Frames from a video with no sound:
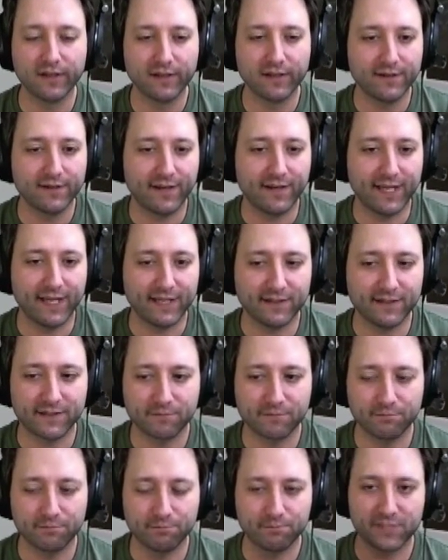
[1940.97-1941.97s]

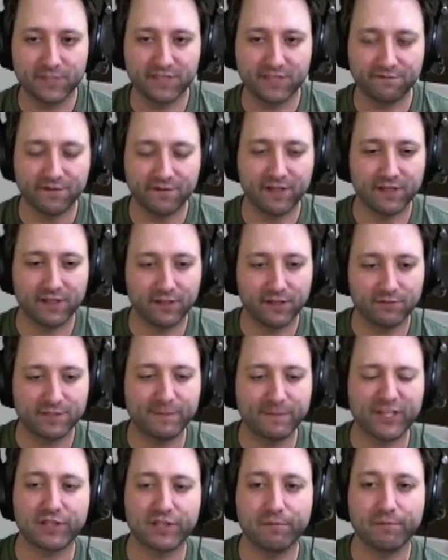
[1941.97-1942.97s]
and
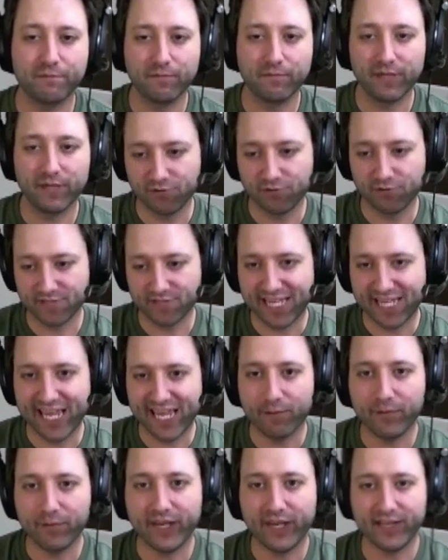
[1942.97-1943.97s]
especially as soon as the
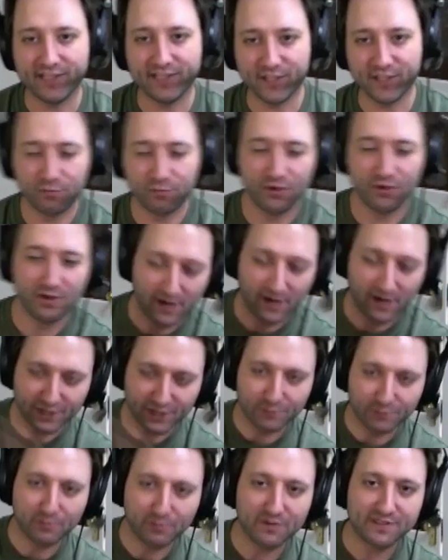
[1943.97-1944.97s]
campaign's over, put
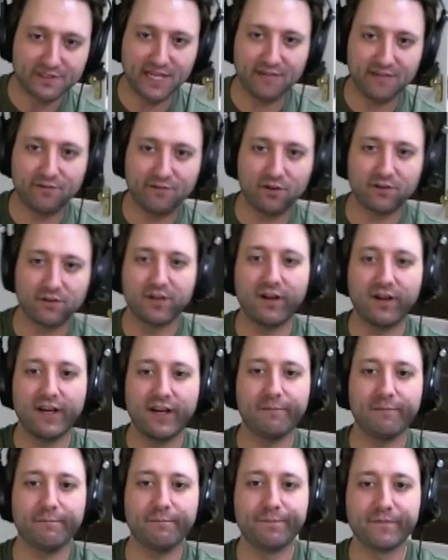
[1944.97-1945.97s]
100% of our
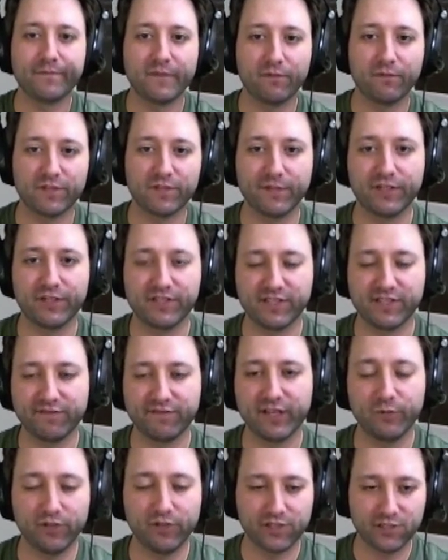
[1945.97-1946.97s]
time, or as much as
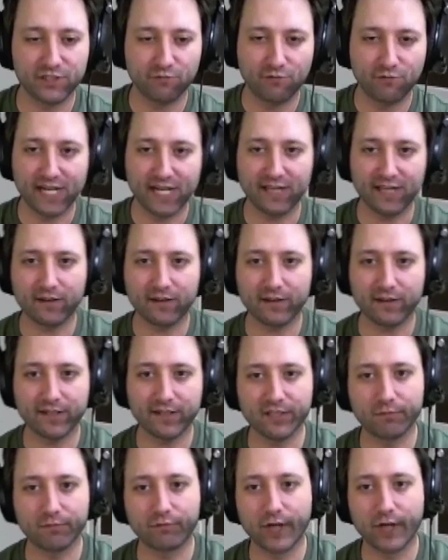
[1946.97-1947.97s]
available, into writing
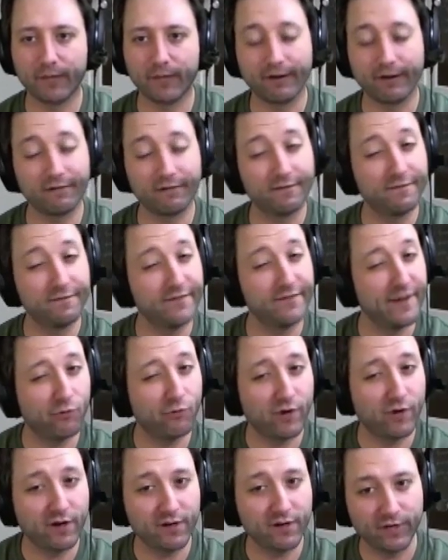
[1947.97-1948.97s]
until probably around
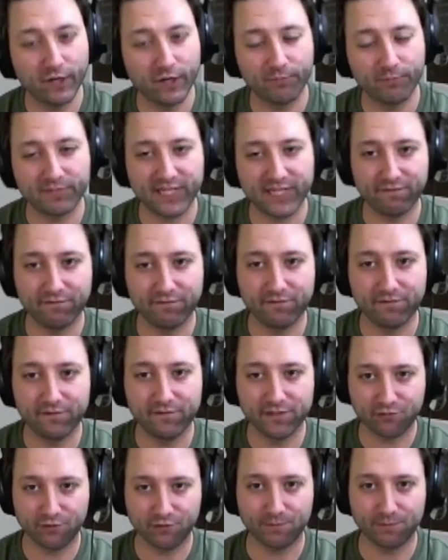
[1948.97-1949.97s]
February. We hope to have the
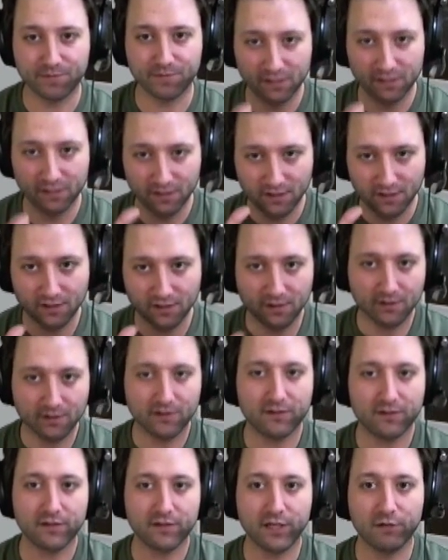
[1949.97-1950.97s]
script
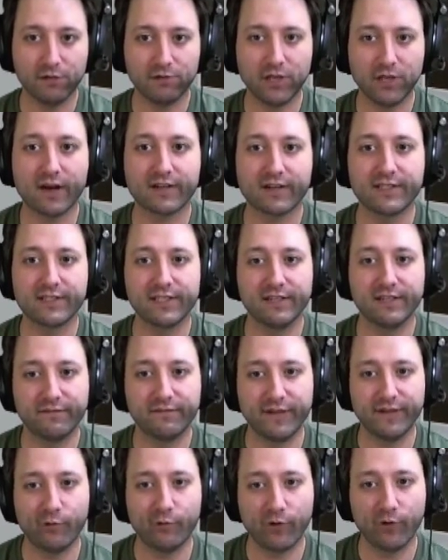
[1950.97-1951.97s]
locked in
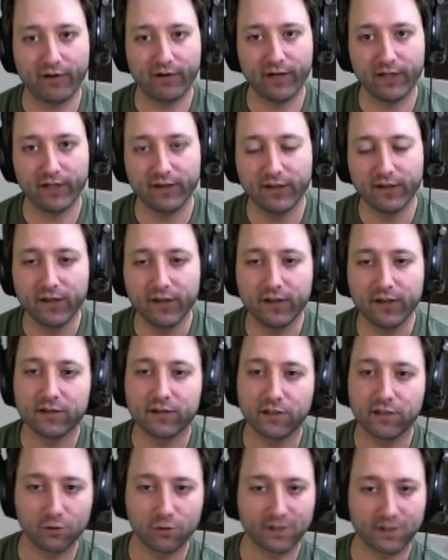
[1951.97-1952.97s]
February,
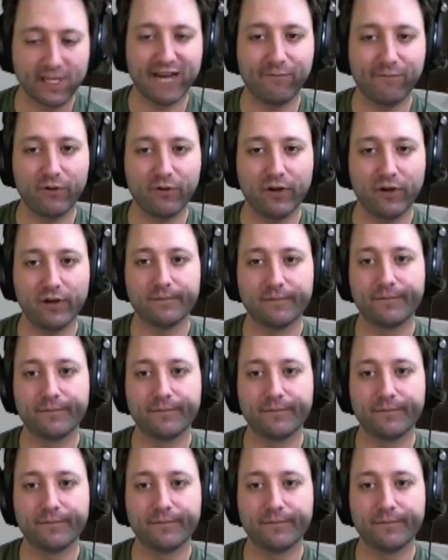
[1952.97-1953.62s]
go to camera